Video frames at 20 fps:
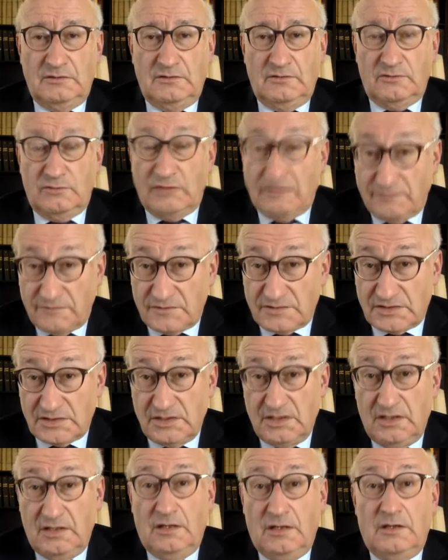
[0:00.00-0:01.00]

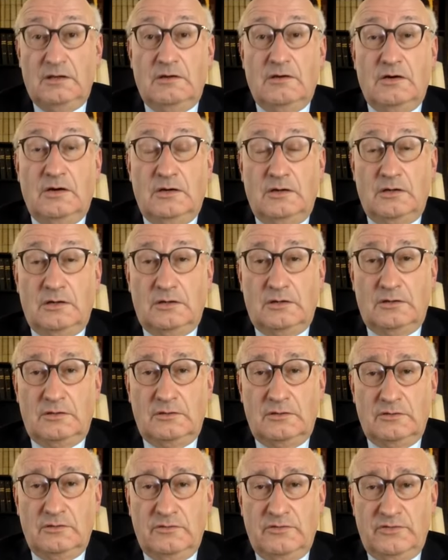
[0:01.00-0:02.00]
SWIFT,
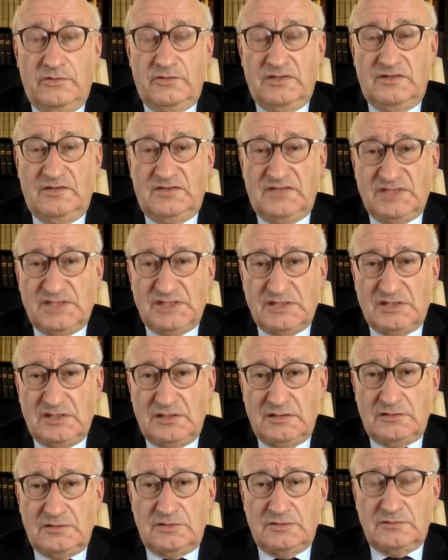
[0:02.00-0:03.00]
or the
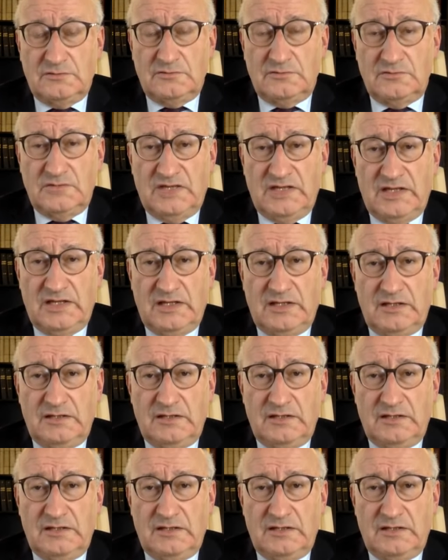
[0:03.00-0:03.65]
decision to